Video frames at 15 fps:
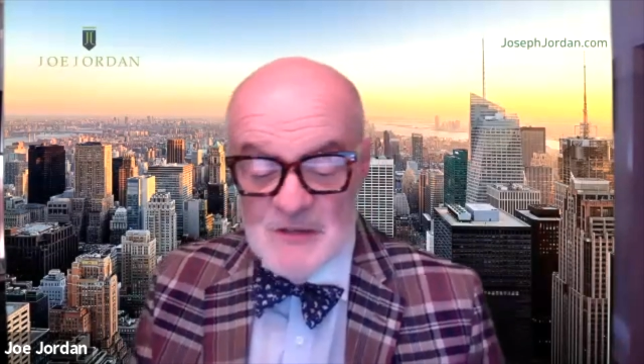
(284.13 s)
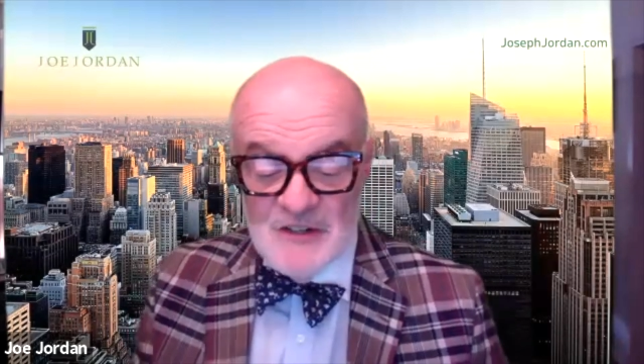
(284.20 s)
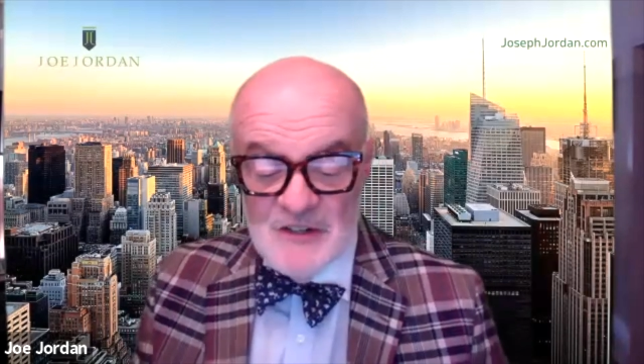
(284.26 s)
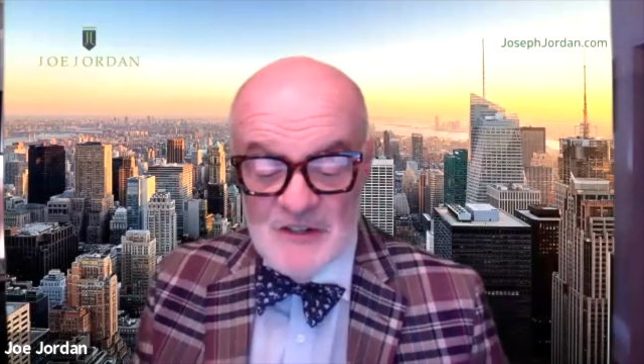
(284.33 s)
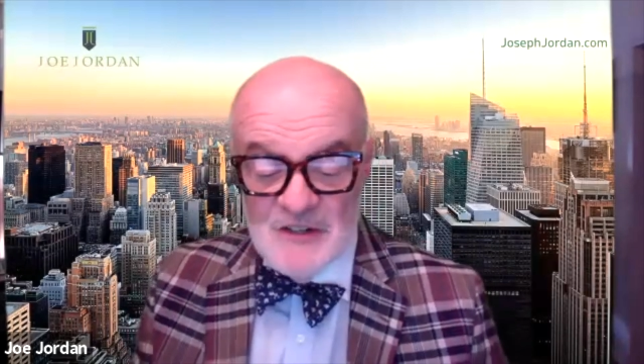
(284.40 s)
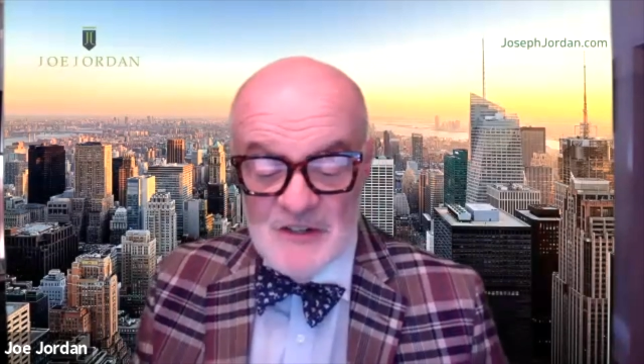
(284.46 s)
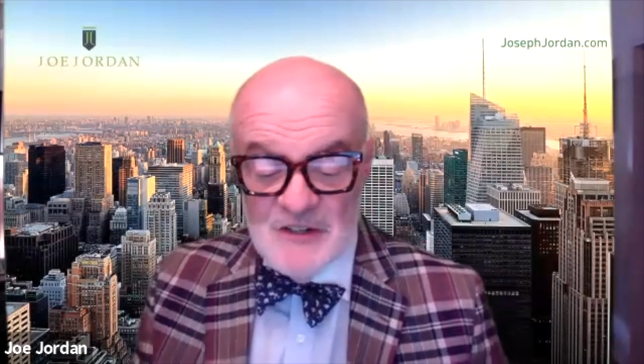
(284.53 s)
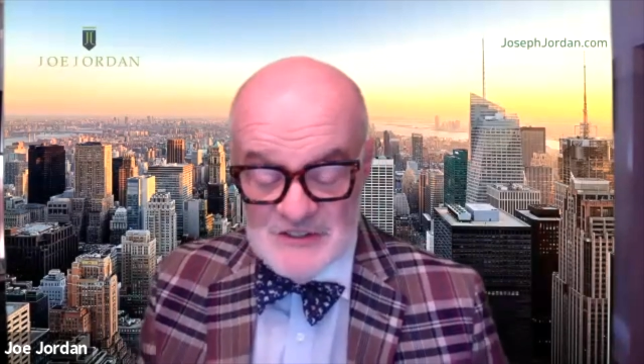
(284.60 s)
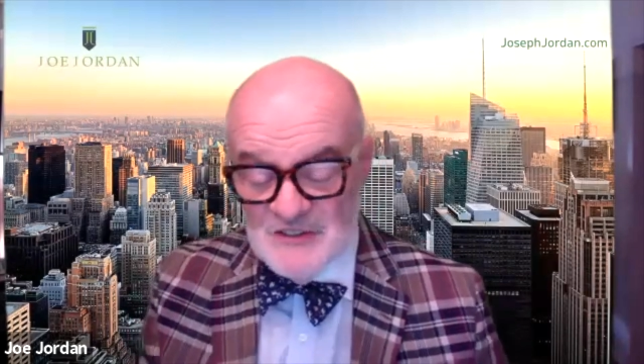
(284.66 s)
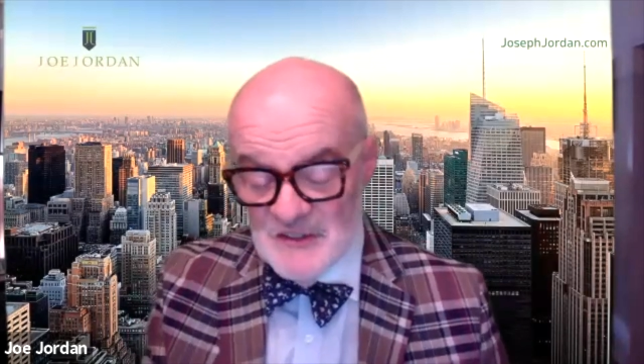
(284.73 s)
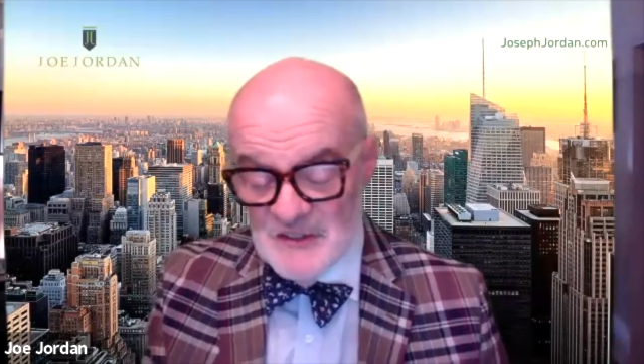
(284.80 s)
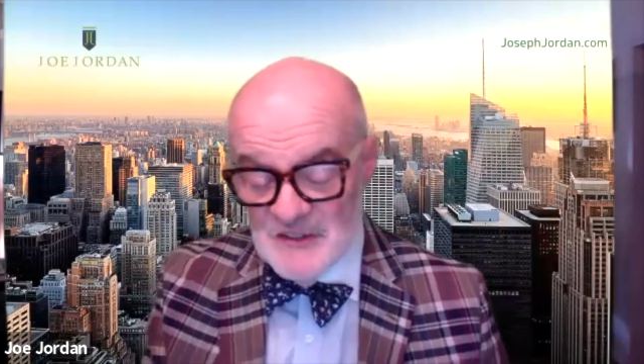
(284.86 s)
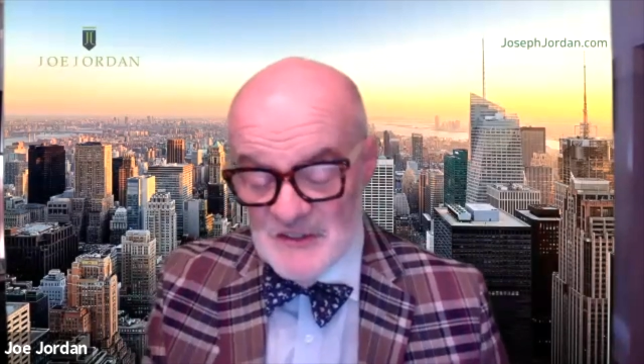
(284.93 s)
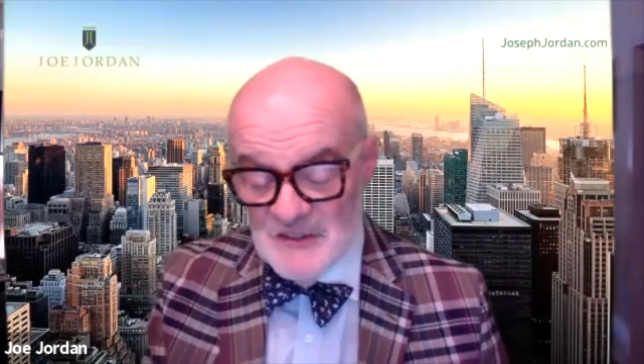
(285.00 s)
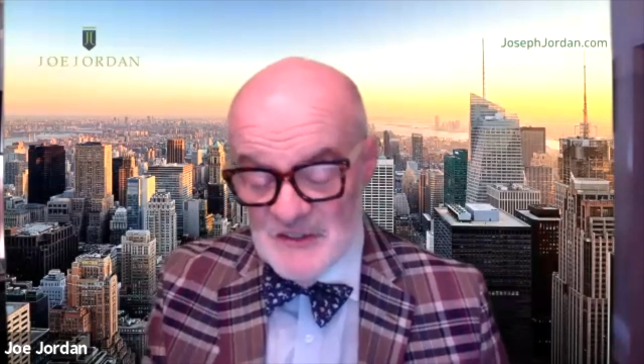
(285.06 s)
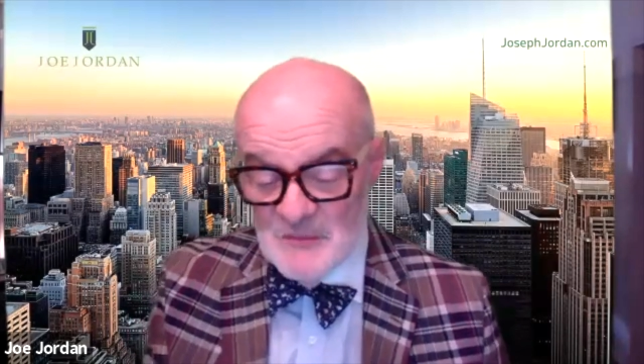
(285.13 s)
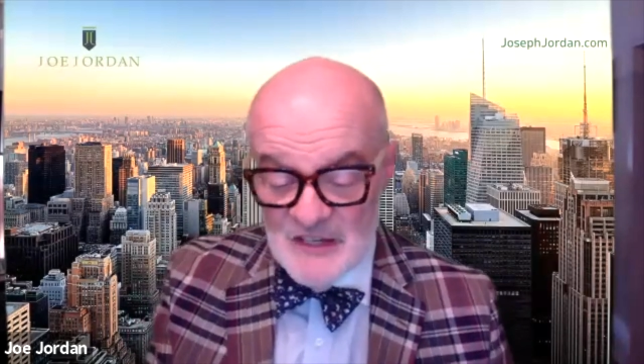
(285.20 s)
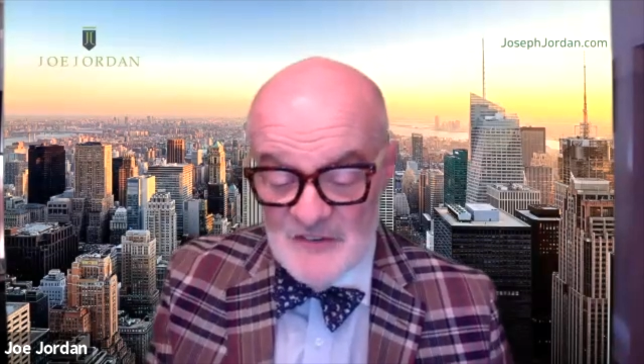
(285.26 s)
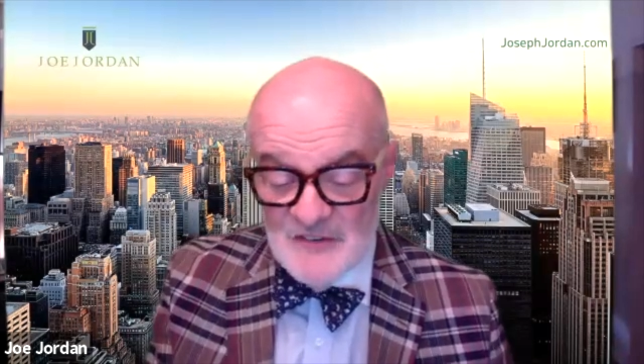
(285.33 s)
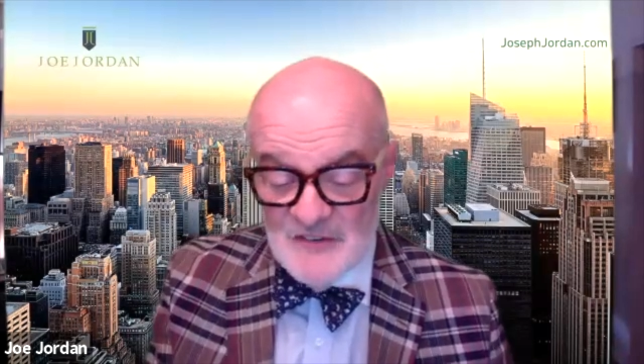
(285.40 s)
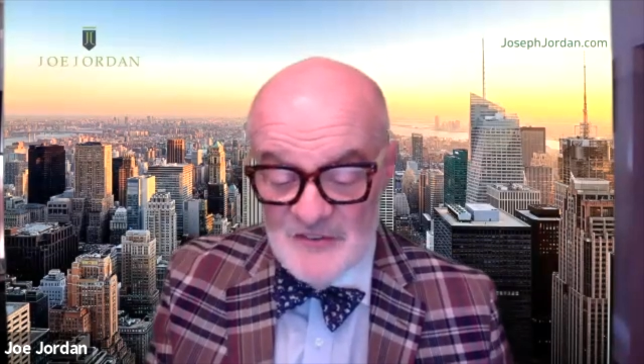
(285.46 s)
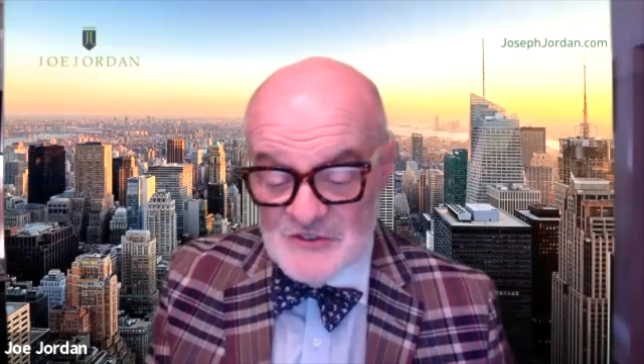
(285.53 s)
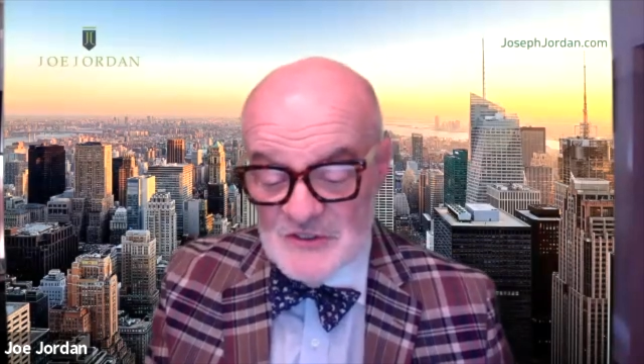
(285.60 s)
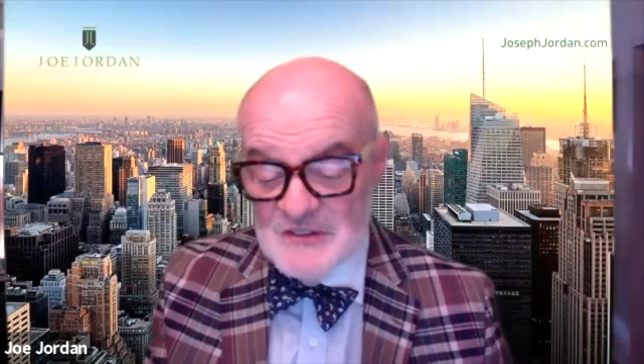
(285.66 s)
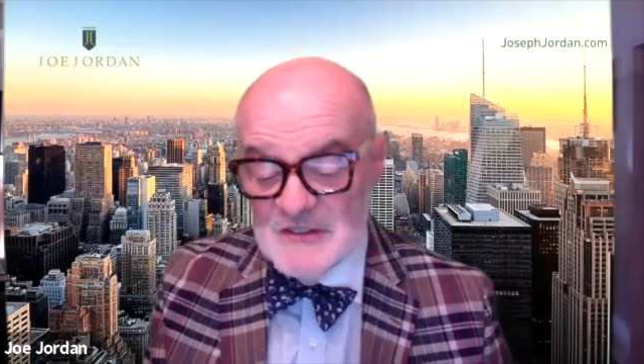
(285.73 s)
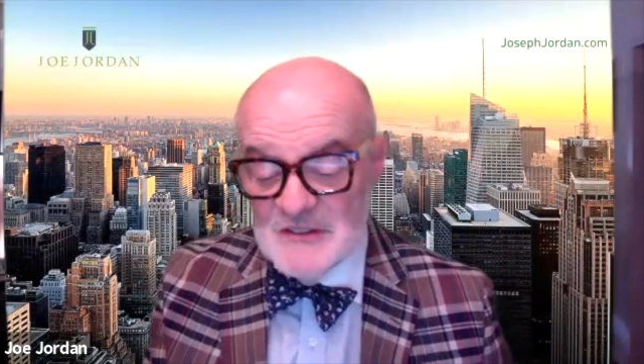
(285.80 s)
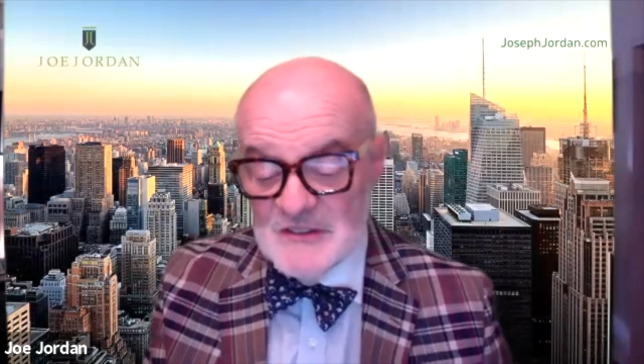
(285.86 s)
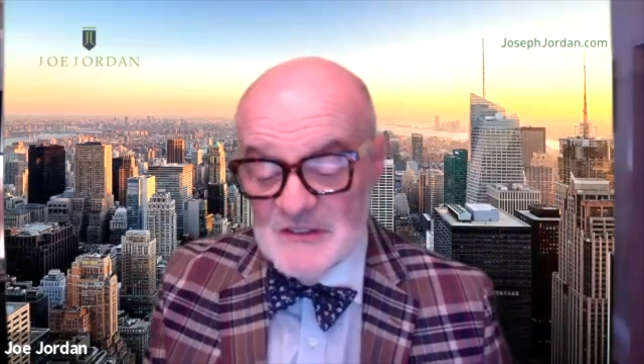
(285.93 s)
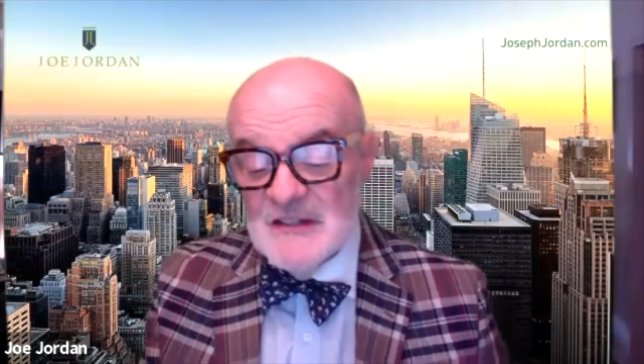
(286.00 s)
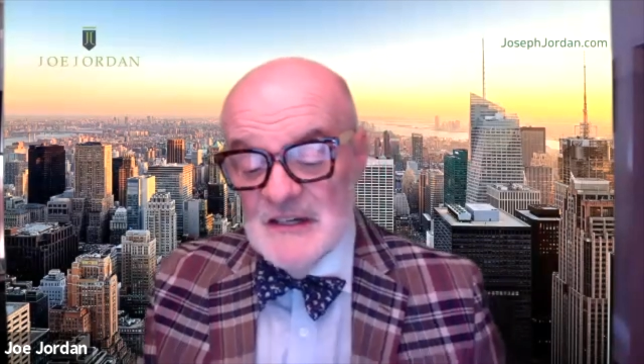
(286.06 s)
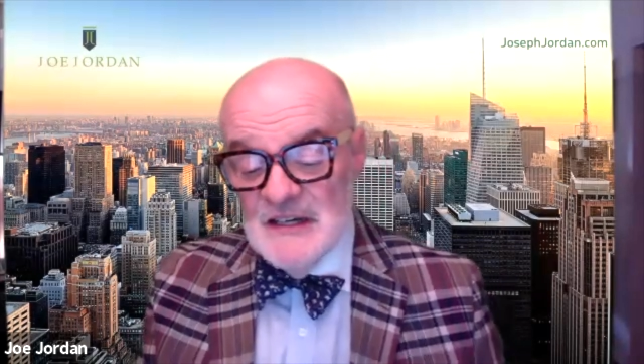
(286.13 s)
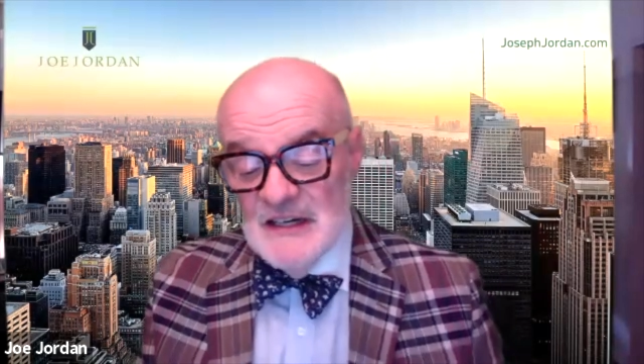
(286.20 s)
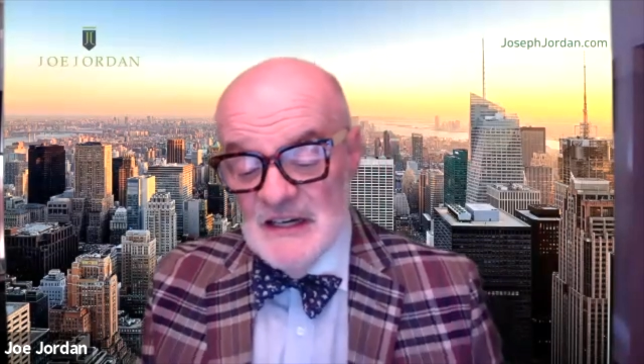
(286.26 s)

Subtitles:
experience of having been a life agent,